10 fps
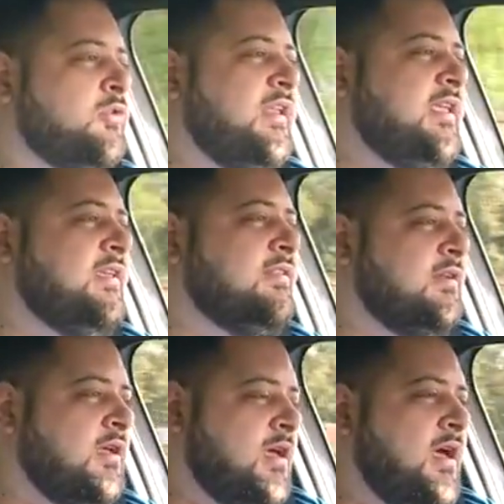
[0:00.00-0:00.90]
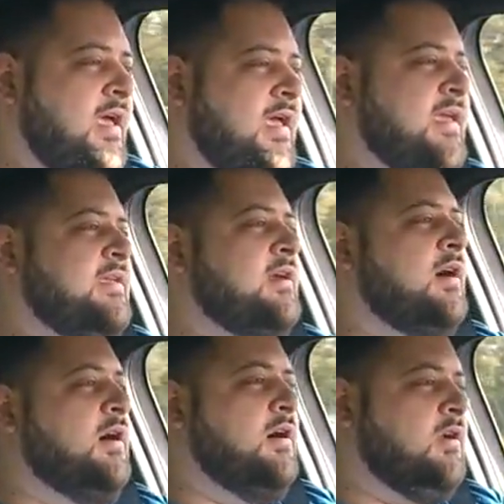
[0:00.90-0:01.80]
need a
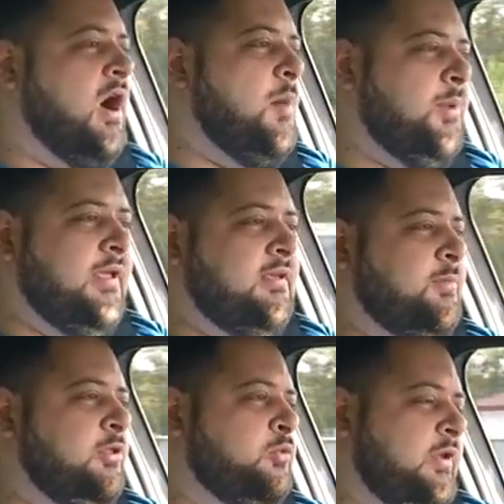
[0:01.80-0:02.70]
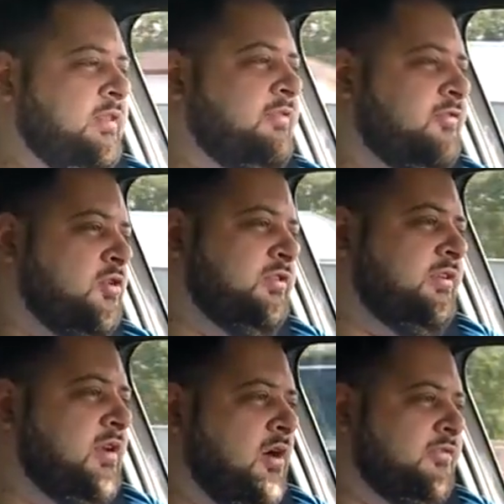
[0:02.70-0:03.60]
coupling between the front
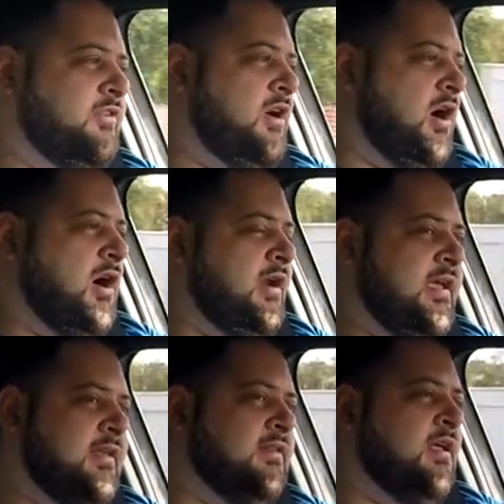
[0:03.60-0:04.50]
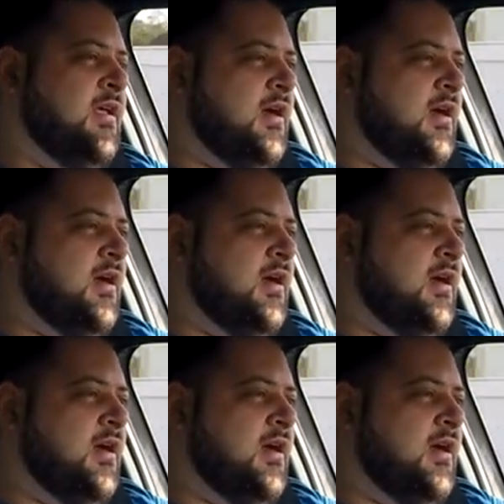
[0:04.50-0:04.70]
of the car and